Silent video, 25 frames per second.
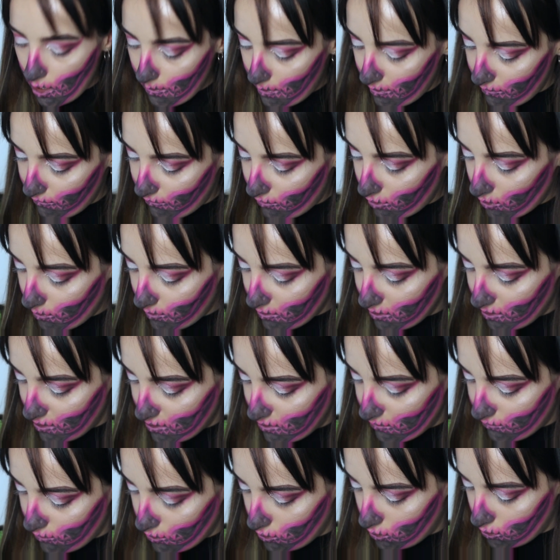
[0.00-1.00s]
I've been filming
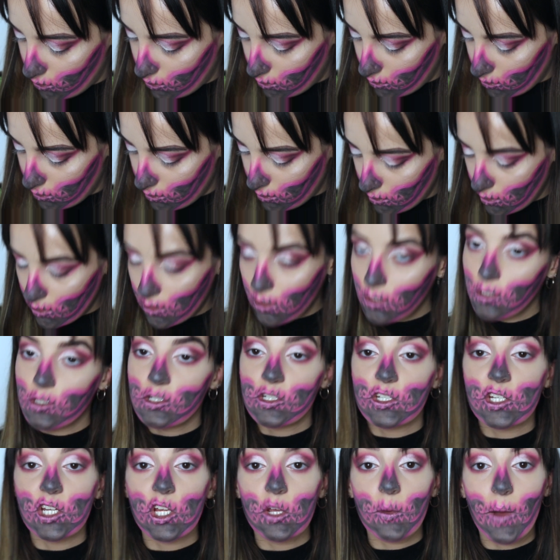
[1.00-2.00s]
this for
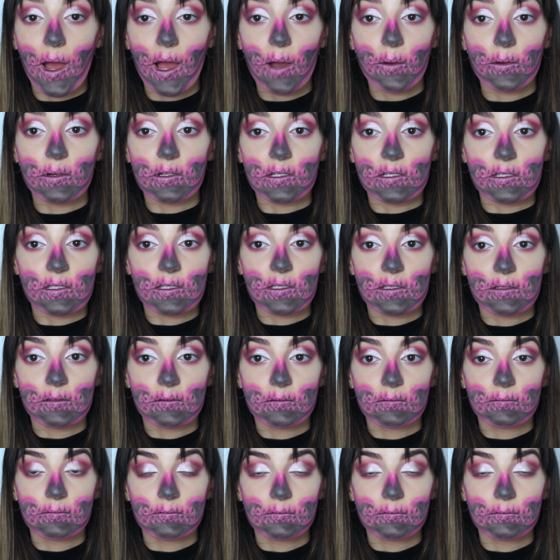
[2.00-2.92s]
2 hours.